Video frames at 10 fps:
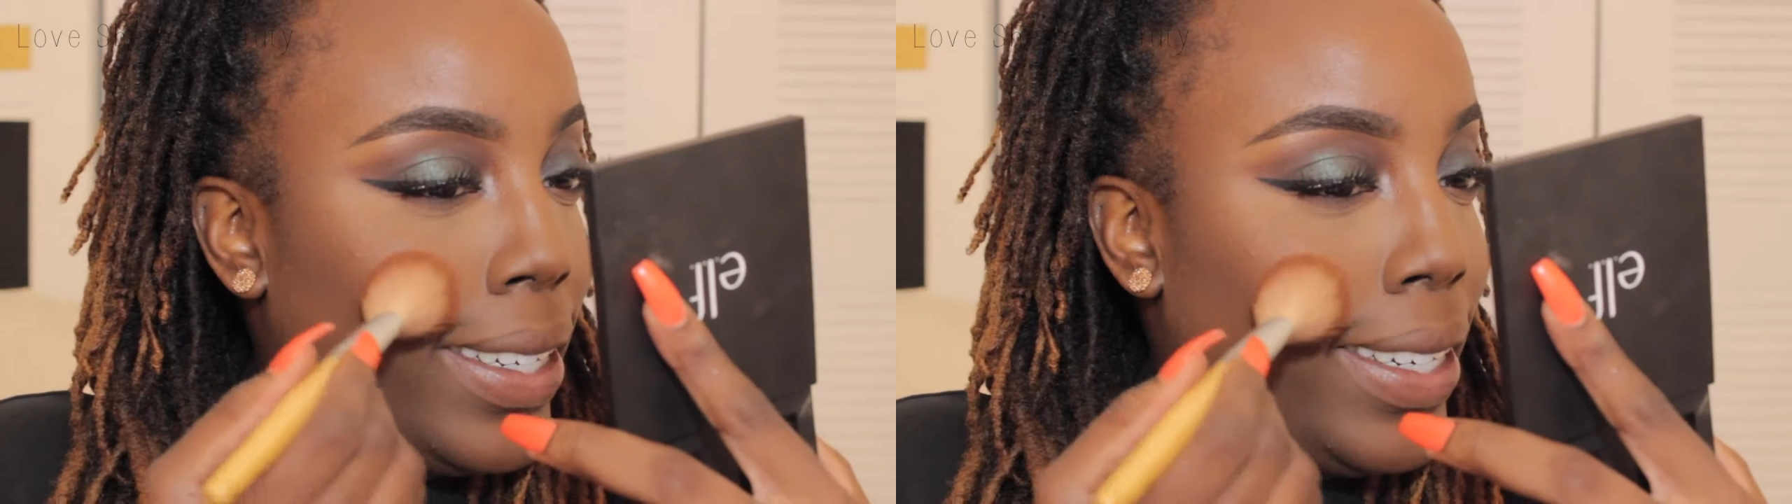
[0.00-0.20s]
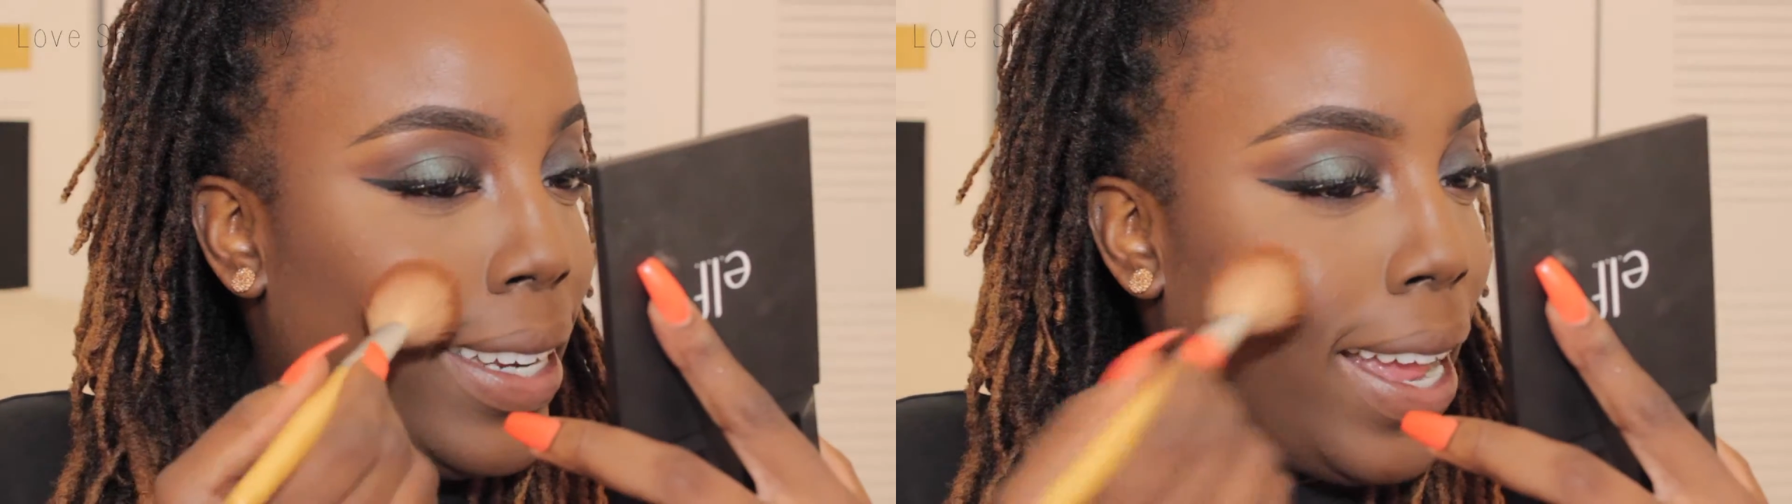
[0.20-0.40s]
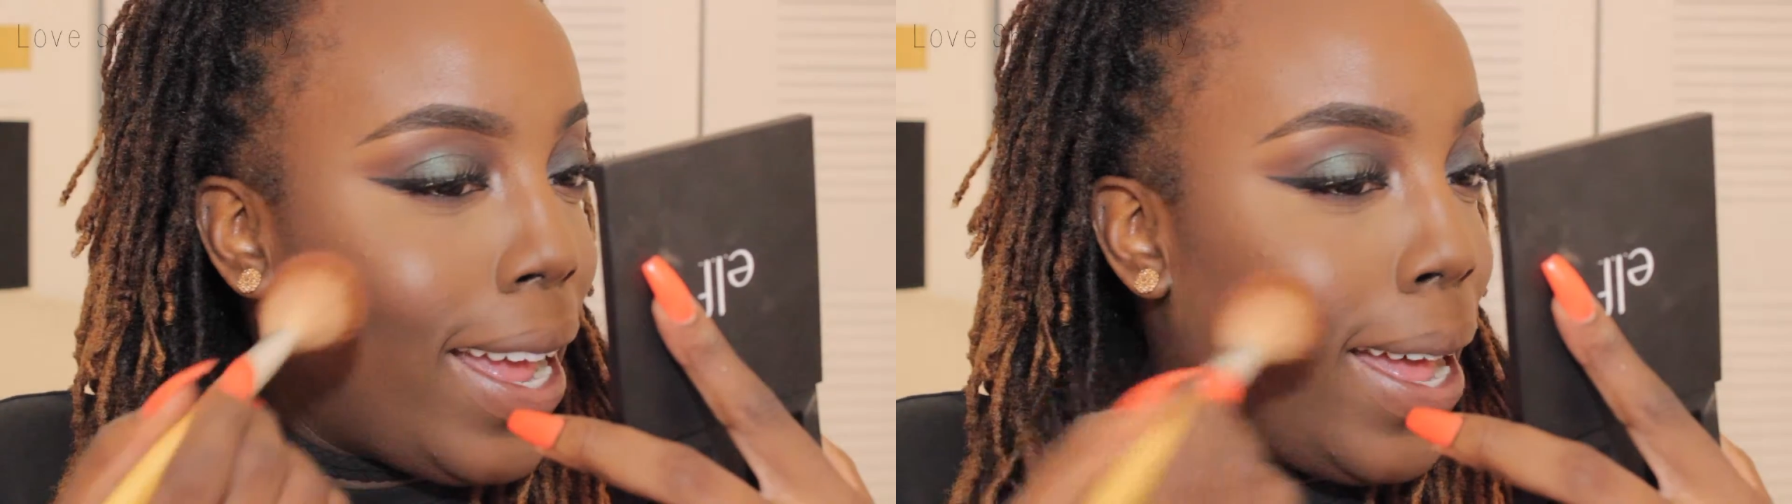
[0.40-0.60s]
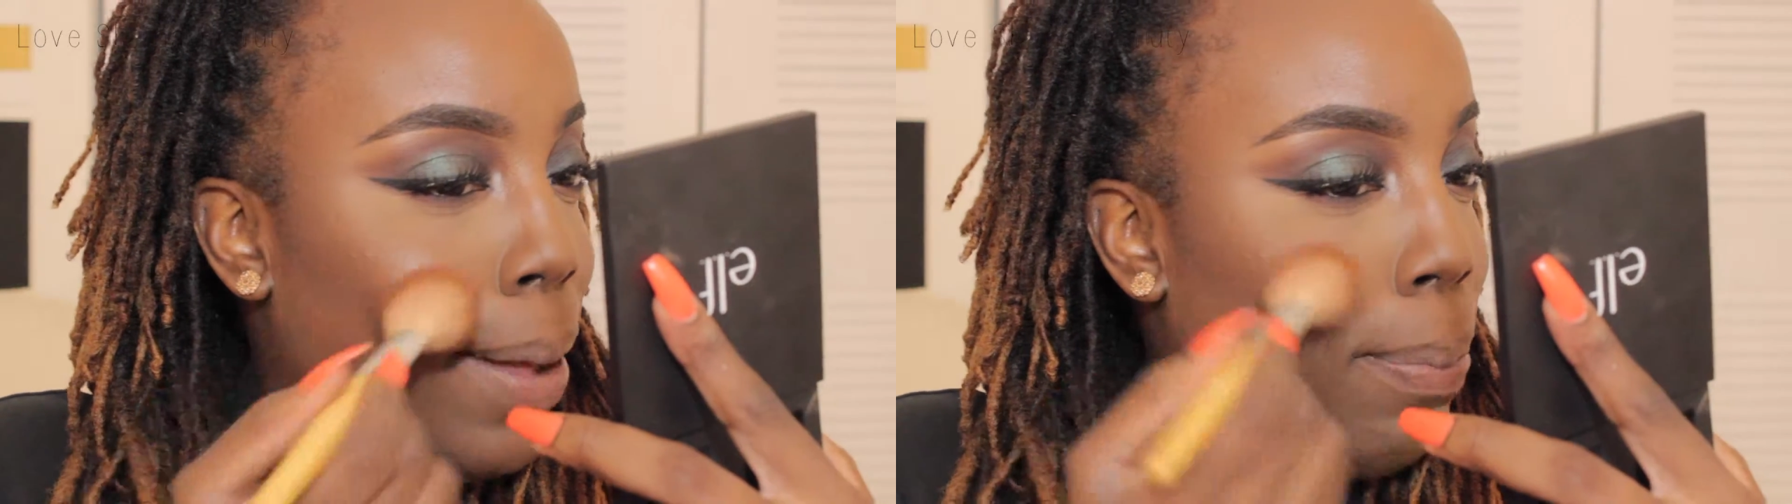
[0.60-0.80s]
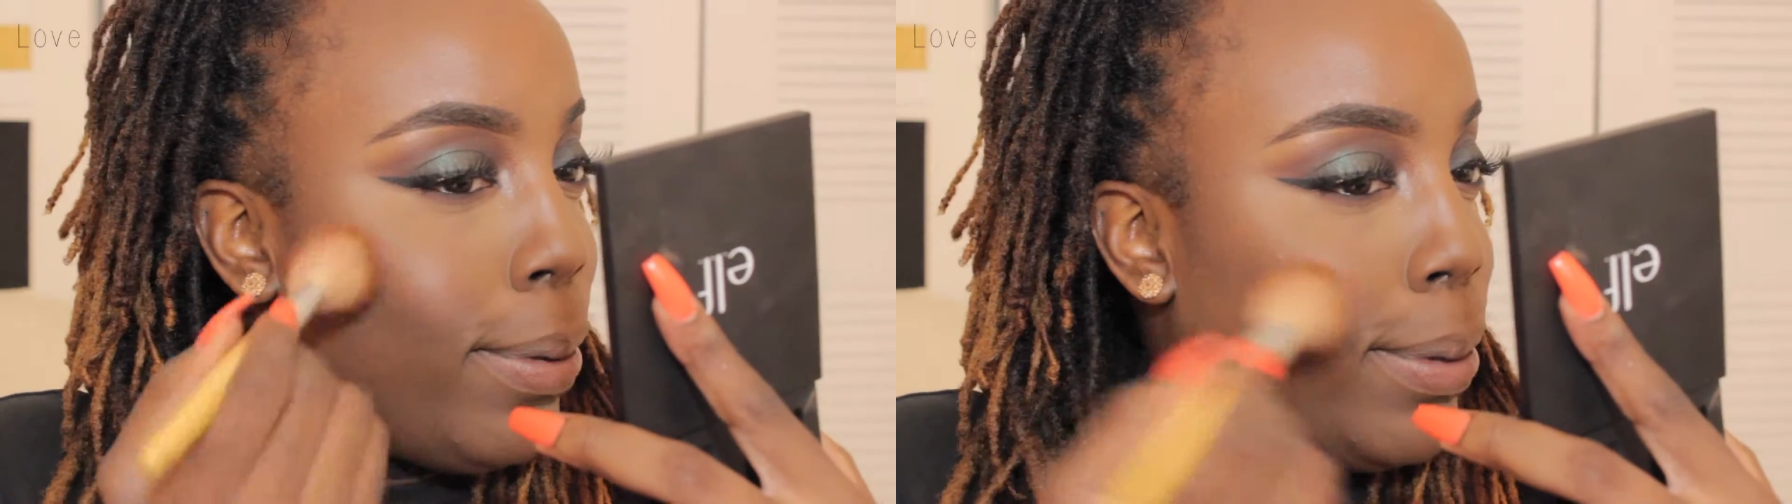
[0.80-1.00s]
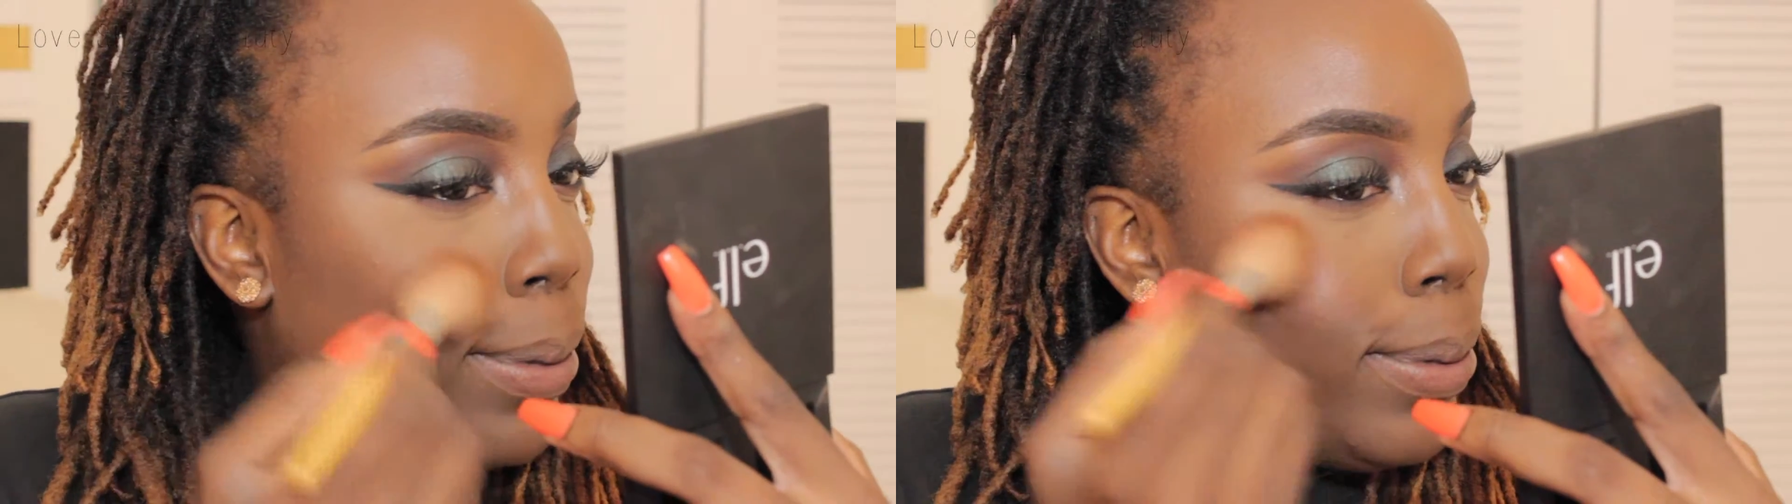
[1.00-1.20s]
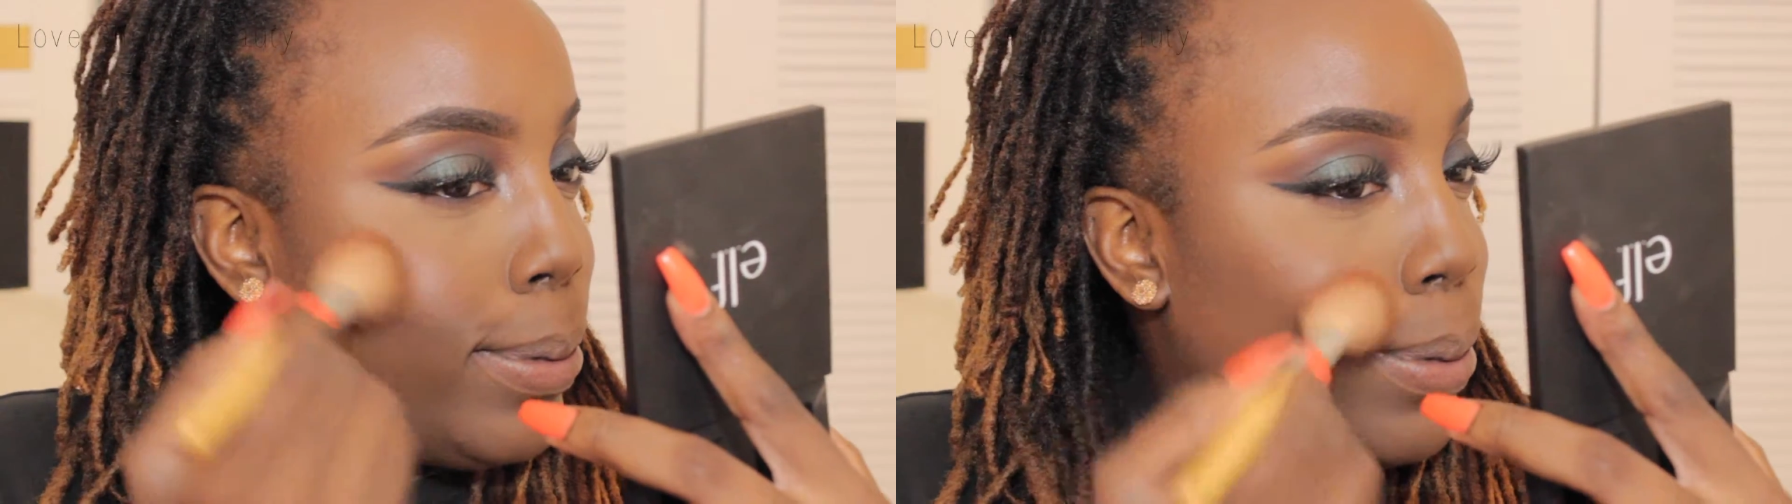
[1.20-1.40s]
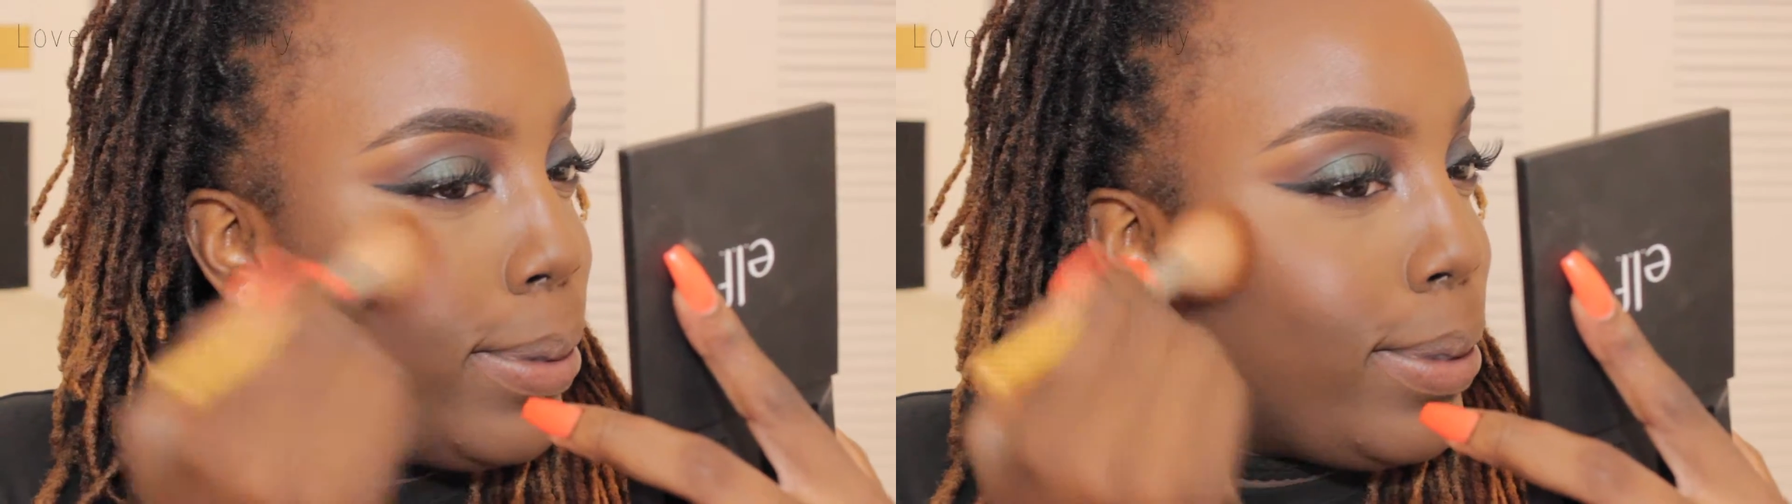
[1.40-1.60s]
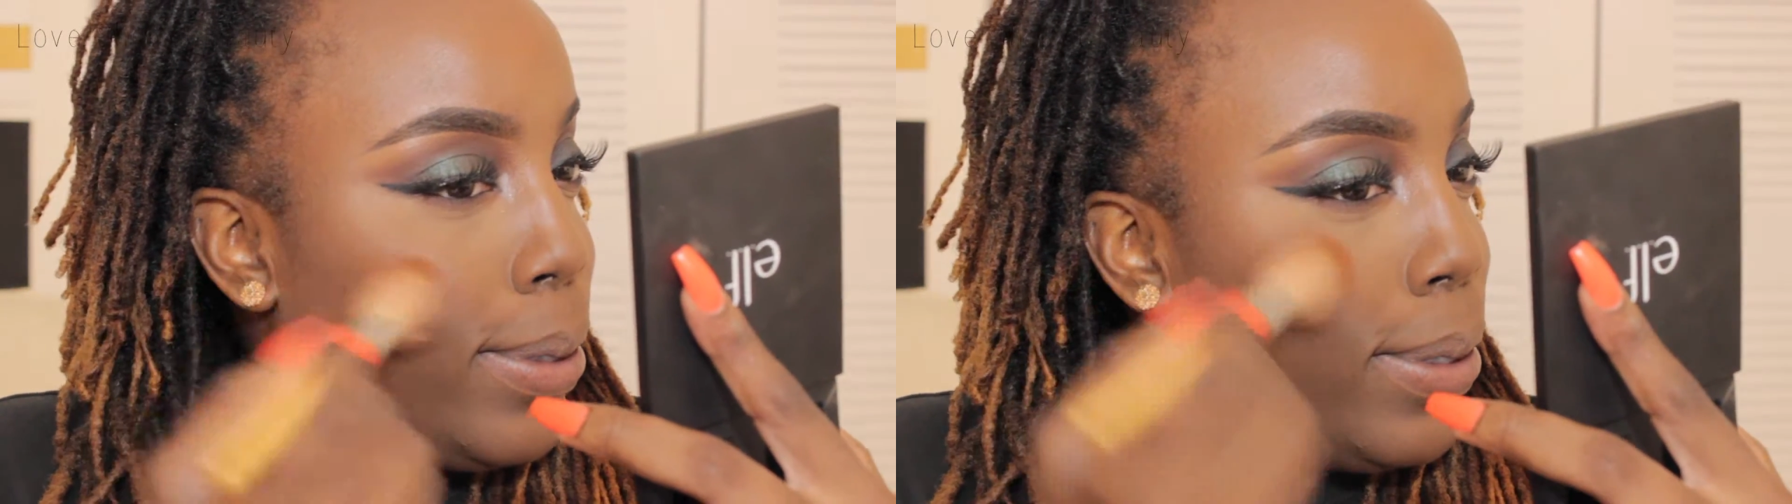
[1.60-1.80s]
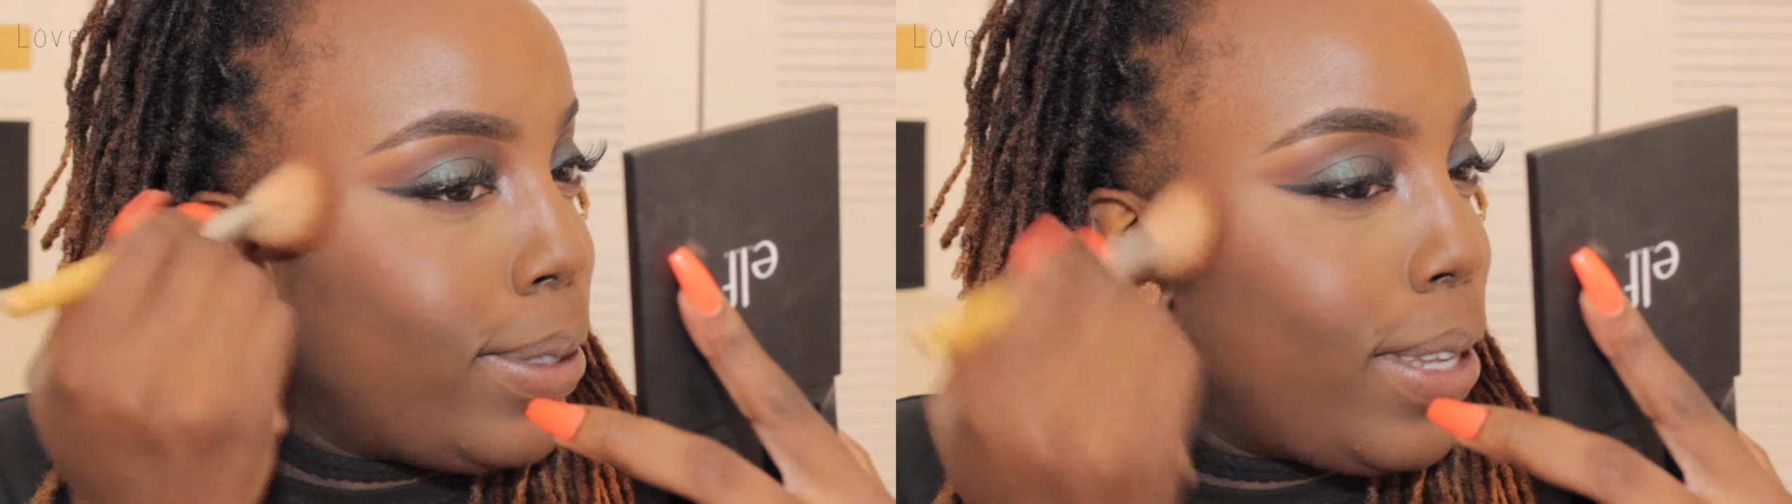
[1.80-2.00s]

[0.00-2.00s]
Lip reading: The apples.